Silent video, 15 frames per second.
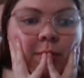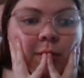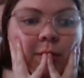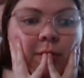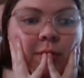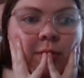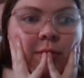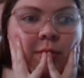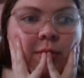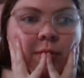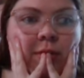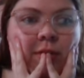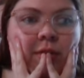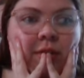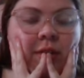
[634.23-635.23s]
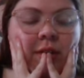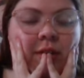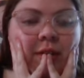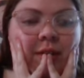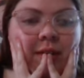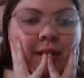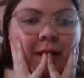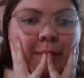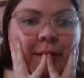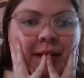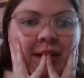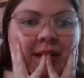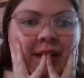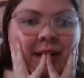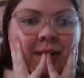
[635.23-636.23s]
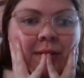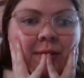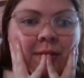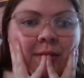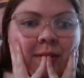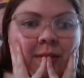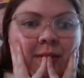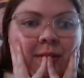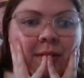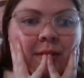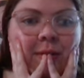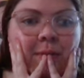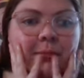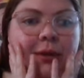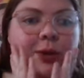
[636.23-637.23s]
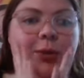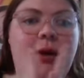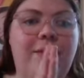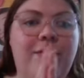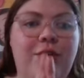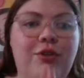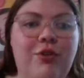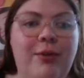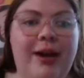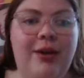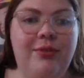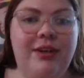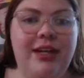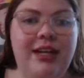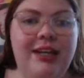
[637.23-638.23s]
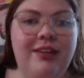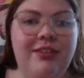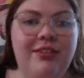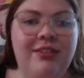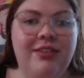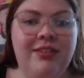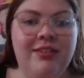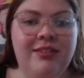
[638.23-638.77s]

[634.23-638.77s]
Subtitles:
Rose, come on now. Be aware of your surroundings.